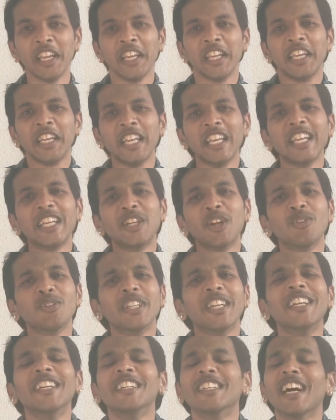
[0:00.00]
He laid down
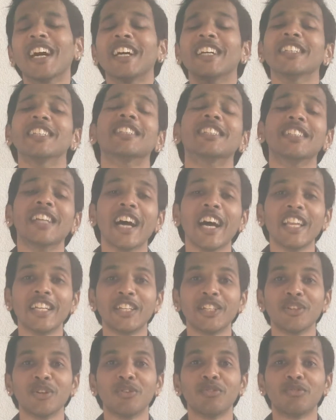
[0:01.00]
the entire
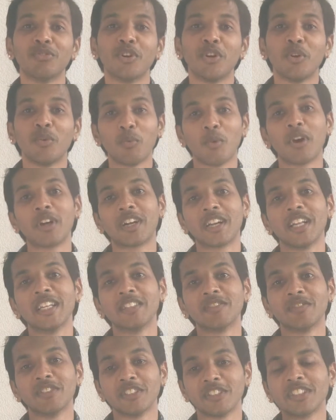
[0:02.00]
reality of what
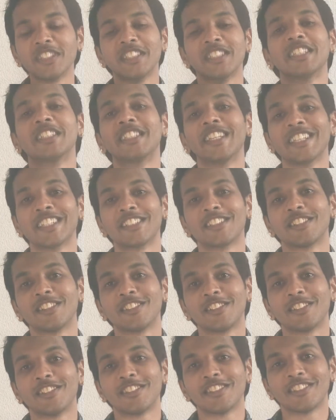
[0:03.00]
life is in the text,
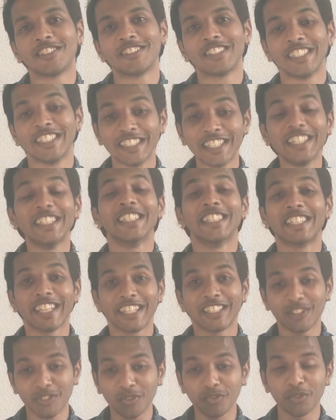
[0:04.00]
in the
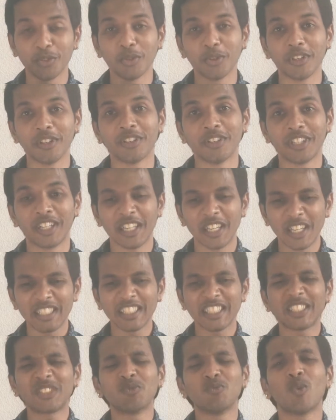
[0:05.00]
text of yoga.
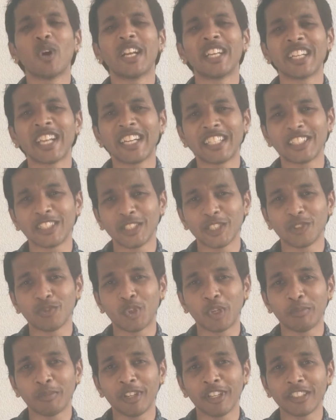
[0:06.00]
Just 196
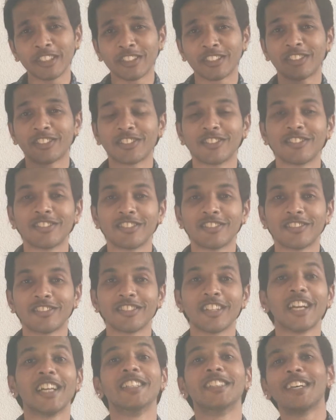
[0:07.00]
formulas.
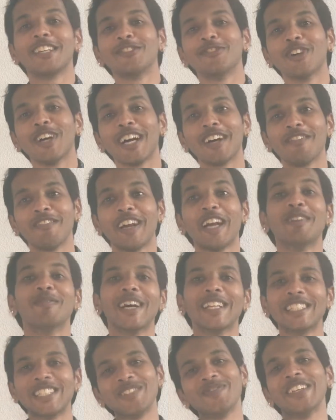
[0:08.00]
And there you have
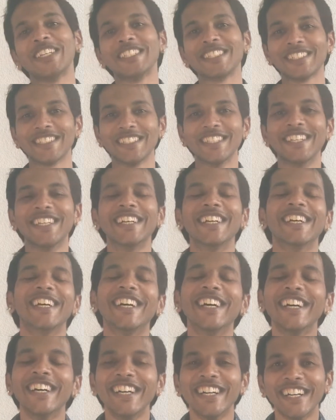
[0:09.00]
emancipation.
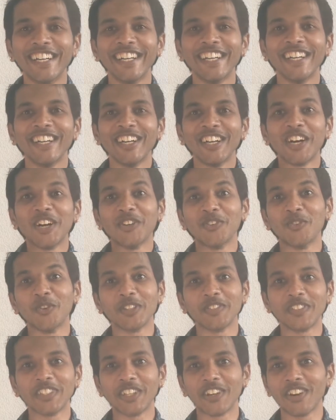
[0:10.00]
or
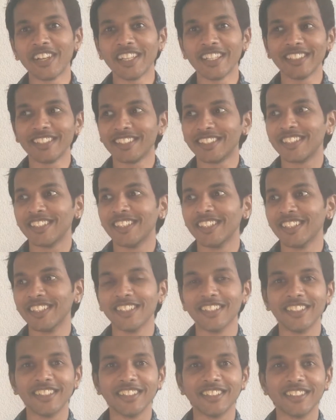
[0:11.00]
what we call as
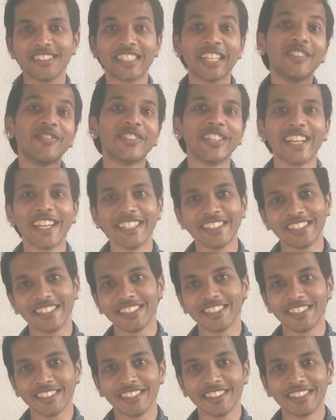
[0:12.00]

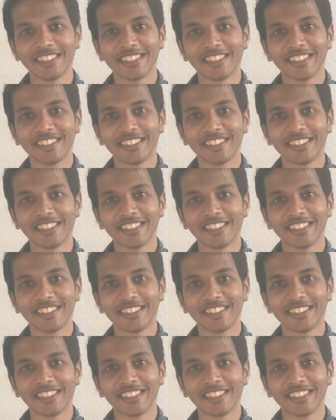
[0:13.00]
self-realization.